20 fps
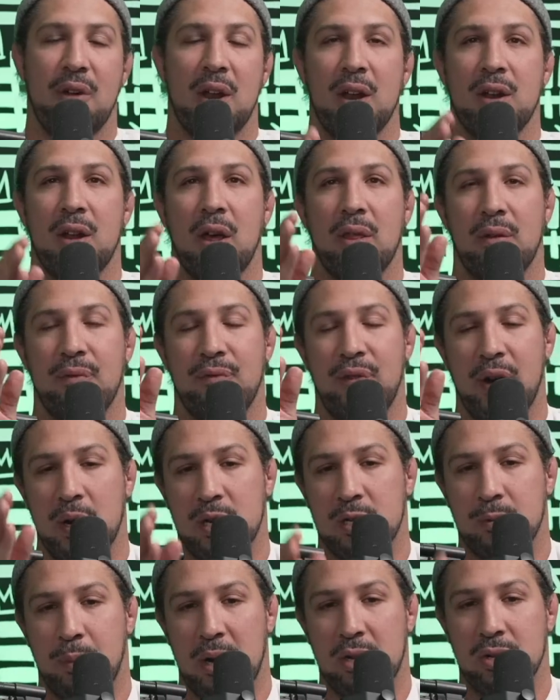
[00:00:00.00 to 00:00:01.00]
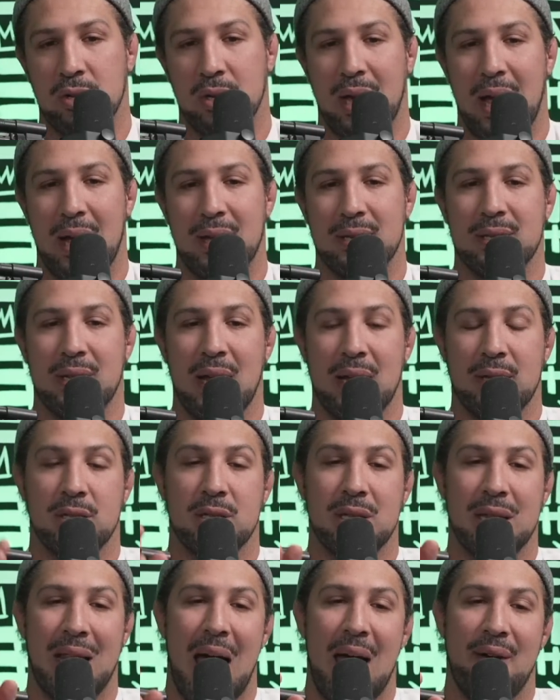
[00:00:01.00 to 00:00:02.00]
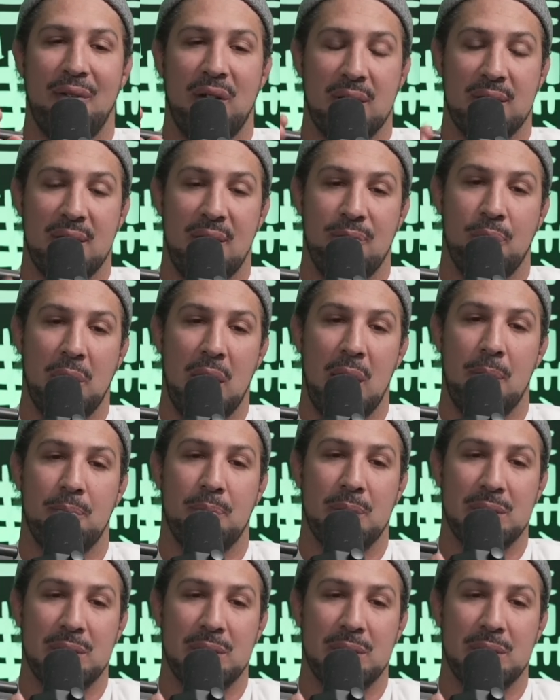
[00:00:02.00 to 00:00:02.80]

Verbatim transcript: and another very special guest. That's live at 7 p.m.